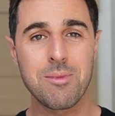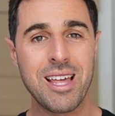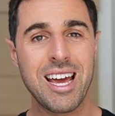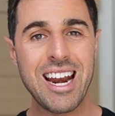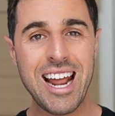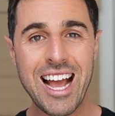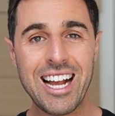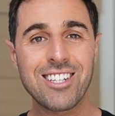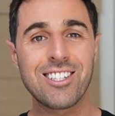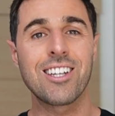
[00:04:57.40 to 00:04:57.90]
of
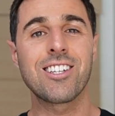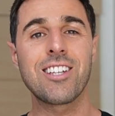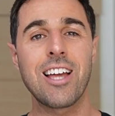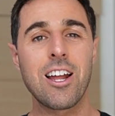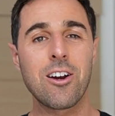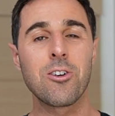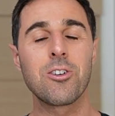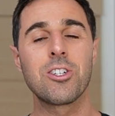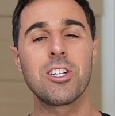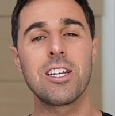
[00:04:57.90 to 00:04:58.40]
that excess
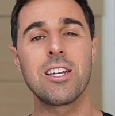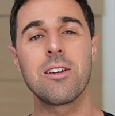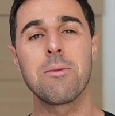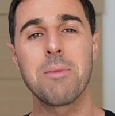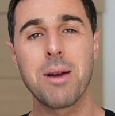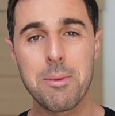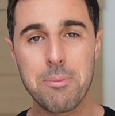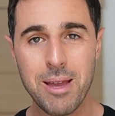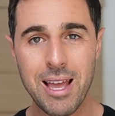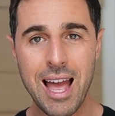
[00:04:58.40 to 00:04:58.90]
energy you
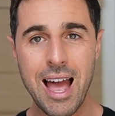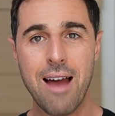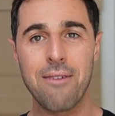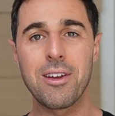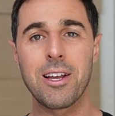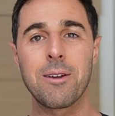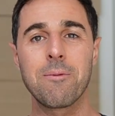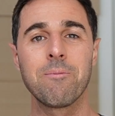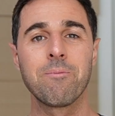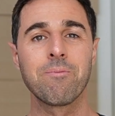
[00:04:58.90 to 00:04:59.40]
might be
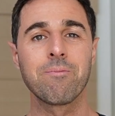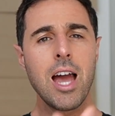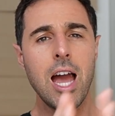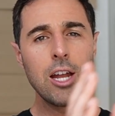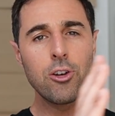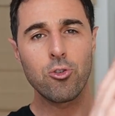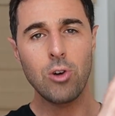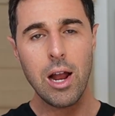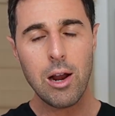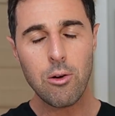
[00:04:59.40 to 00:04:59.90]
having,
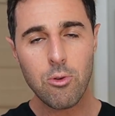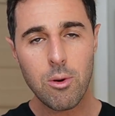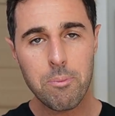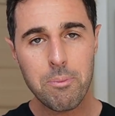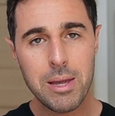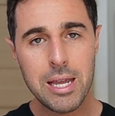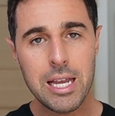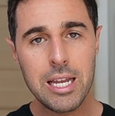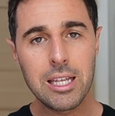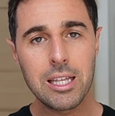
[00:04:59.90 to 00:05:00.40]
and try
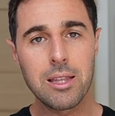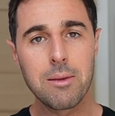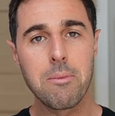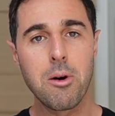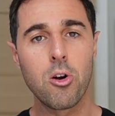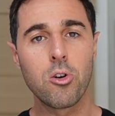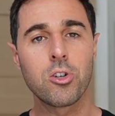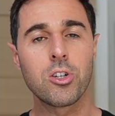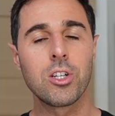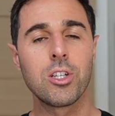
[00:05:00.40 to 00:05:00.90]
repeating the
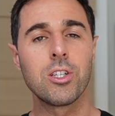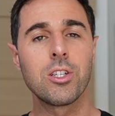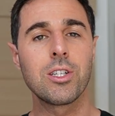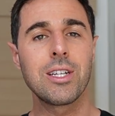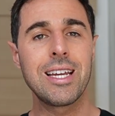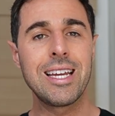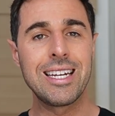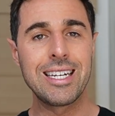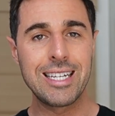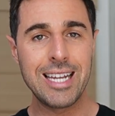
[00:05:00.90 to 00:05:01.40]
motions
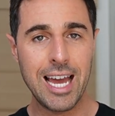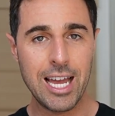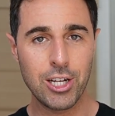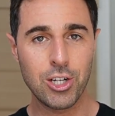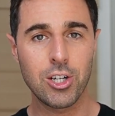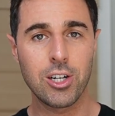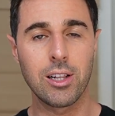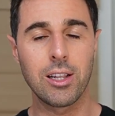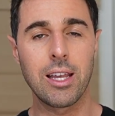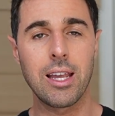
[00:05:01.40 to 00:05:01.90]

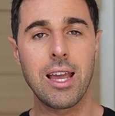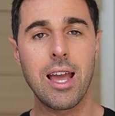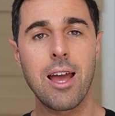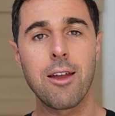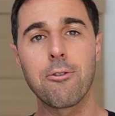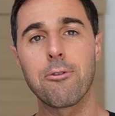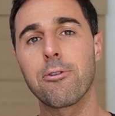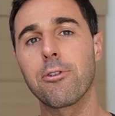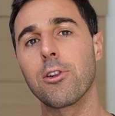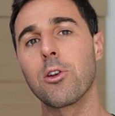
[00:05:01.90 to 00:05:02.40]
intentionally
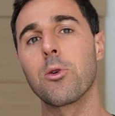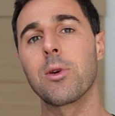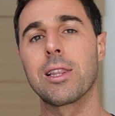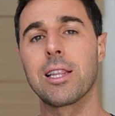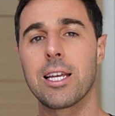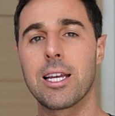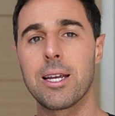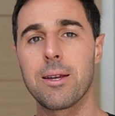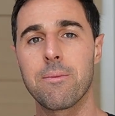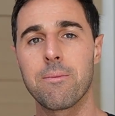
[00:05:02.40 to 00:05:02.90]
and
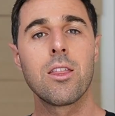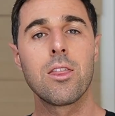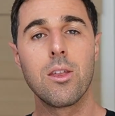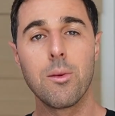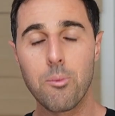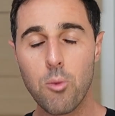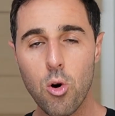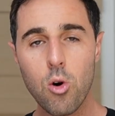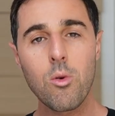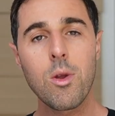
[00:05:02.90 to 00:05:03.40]
fluidly. The
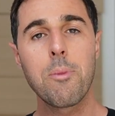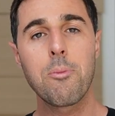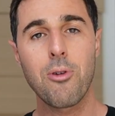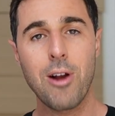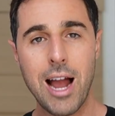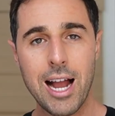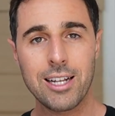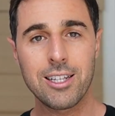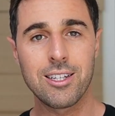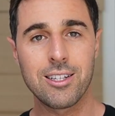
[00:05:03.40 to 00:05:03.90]
more we
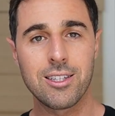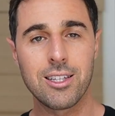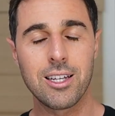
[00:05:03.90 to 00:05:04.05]
practice